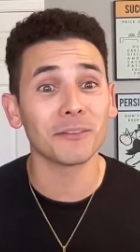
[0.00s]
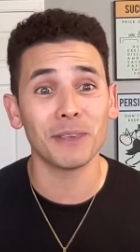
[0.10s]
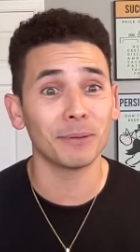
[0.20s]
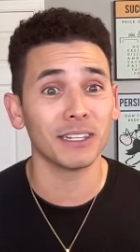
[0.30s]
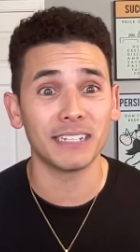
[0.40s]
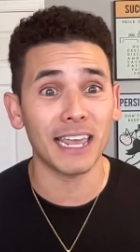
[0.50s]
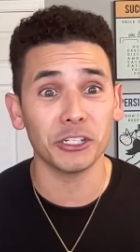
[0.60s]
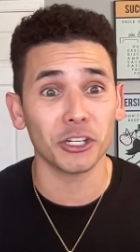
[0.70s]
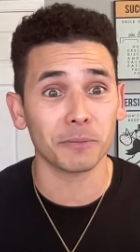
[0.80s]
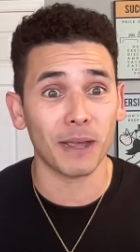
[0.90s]
of people a
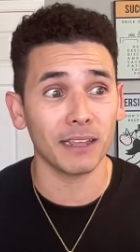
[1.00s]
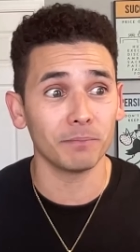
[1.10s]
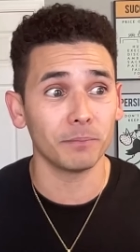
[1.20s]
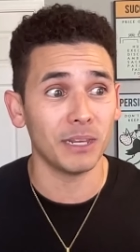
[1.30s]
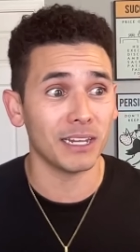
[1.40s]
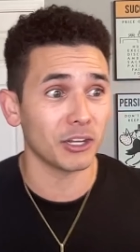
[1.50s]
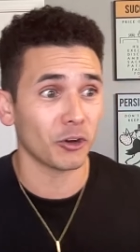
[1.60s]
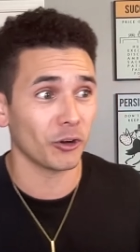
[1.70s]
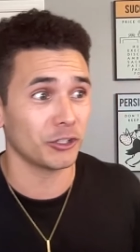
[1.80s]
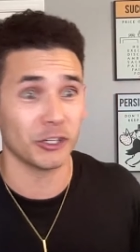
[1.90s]
day just by being
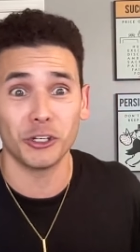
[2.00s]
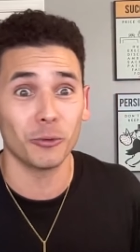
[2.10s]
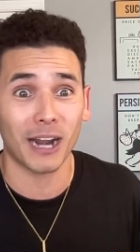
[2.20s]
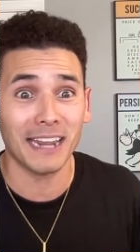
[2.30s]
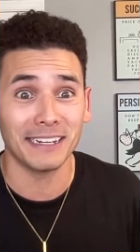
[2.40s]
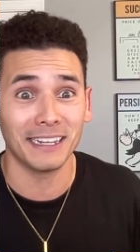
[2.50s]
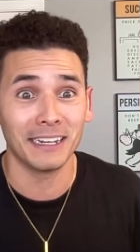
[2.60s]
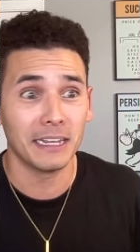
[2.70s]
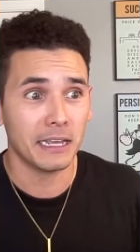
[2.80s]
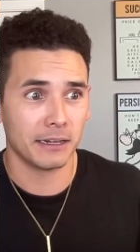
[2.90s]
encouraged to do what I
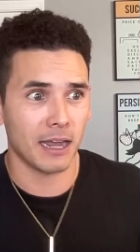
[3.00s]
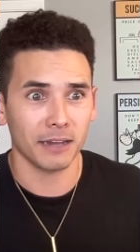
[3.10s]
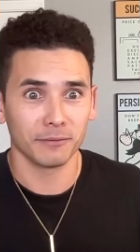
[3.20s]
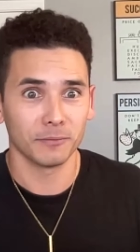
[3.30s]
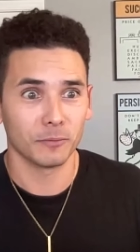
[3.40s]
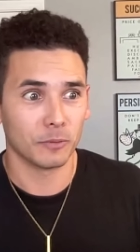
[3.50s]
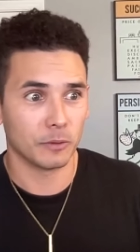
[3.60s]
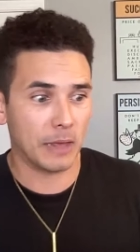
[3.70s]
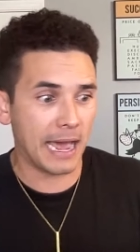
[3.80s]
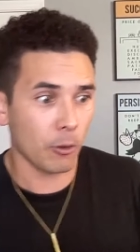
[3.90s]
did, not
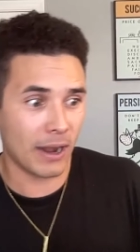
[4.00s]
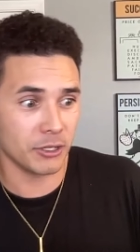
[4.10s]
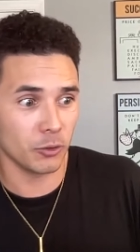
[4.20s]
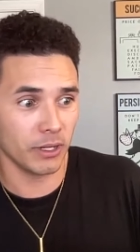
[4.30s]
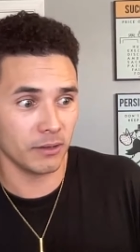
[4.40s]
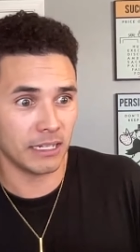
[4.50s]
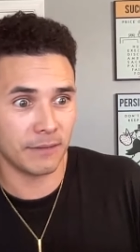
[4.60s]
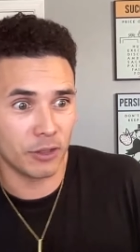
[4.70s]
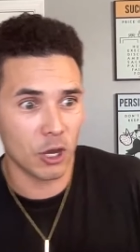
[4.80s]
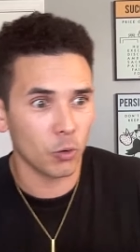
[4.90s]
how I do it,
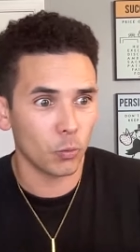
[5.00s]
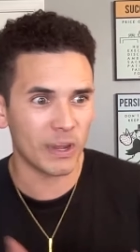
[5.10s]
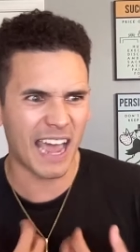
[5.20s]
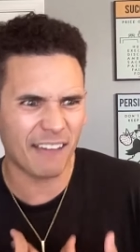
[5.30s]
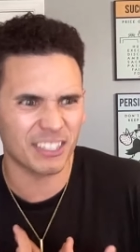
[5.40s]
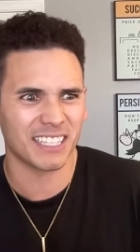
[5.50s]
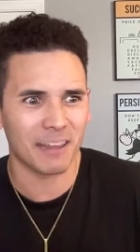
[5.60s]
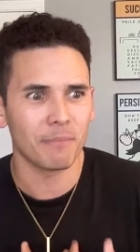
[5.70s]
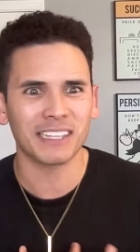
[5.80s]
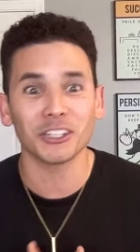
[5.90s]
even though we have the
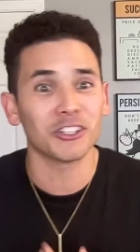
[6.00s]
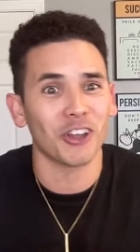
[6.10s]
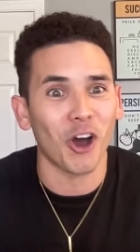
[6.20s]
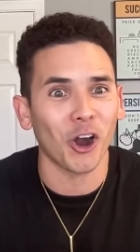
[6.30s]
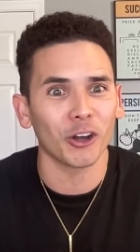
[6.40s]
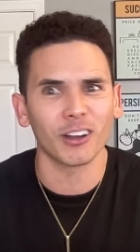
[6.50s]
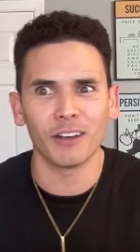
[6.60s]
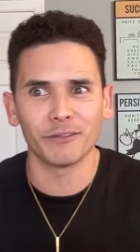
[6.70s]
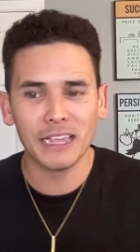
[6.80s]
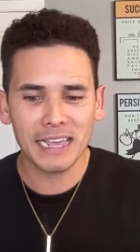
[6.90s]
same message in the heart
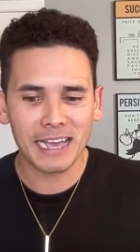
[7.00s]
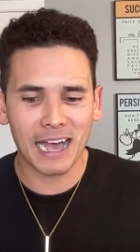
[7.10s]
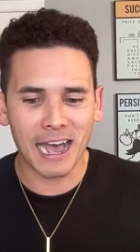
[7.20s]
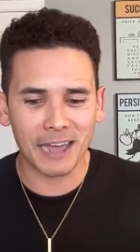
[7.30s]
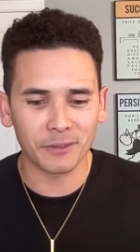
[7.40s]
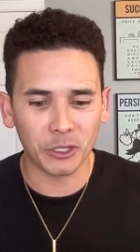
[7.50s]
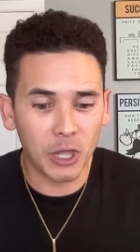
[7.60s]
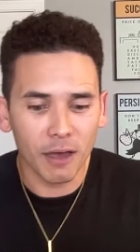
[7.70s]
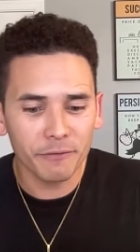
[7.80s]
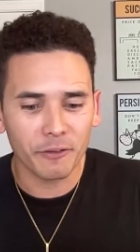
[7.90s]
of uh, the
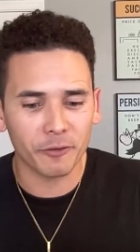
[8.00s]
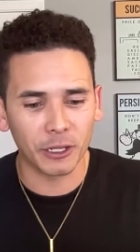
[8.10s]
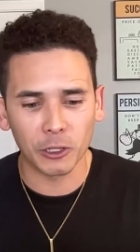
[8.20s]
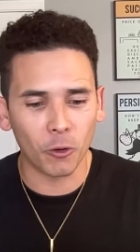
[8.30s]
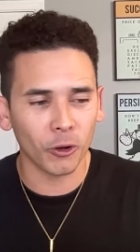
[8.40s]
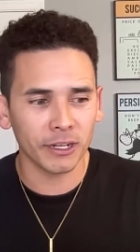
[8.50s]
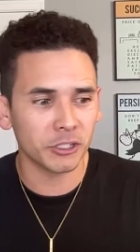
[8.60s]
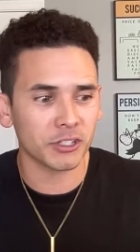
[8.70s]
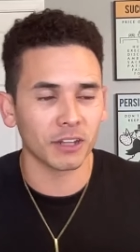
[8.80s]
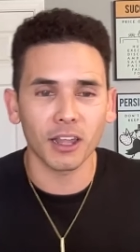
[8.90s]
love for the Lord
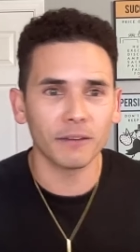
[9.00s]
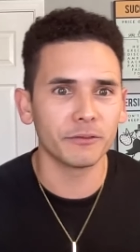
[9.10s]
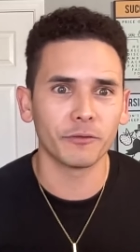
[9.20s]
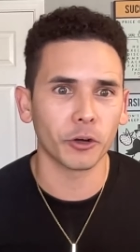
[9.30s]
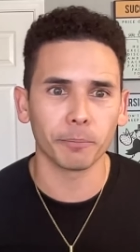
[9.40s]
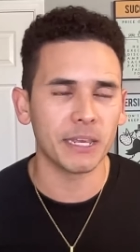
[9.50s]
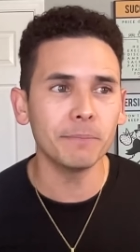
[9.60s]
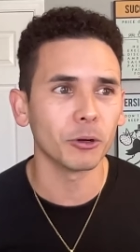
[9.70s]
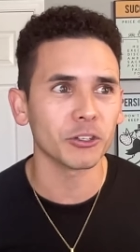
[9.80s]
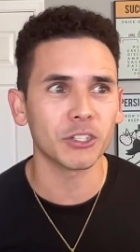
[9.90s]
and just the love for
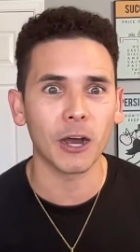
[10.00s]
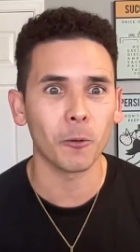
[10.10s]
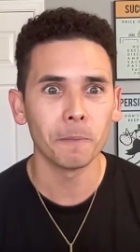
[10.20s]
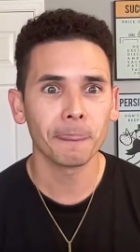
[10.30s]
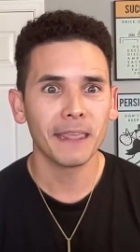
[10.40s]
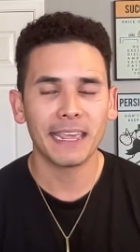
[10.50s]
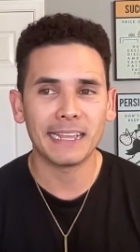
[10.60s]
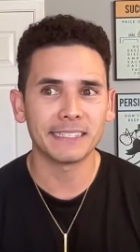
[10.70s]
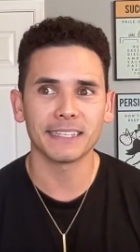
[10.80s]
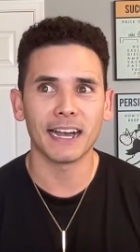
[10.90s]
people. So
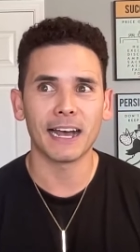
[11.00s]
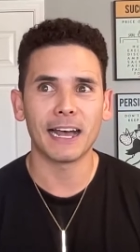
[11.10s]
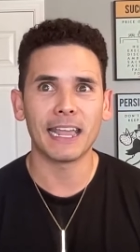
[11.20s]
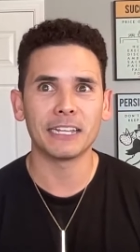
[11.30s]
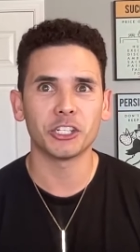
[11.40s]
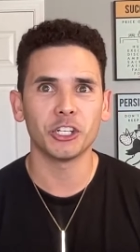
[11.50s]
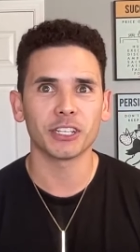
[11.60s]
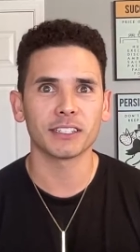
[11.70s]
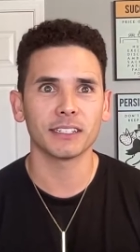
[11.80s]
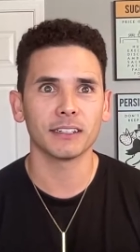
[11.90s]
it's uh, it's
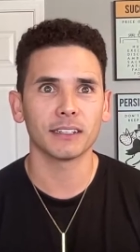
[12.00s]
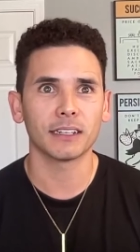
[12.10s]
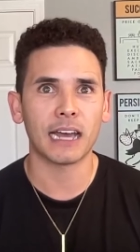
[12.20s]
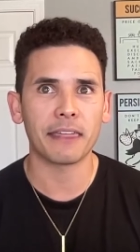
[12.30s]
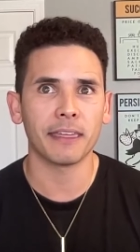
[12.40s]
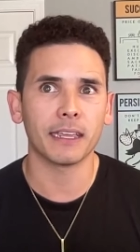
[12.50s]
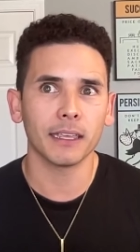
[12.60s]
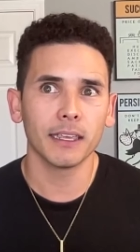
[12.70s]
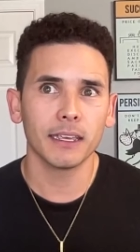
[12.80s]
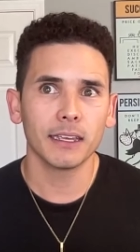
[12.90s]
just I think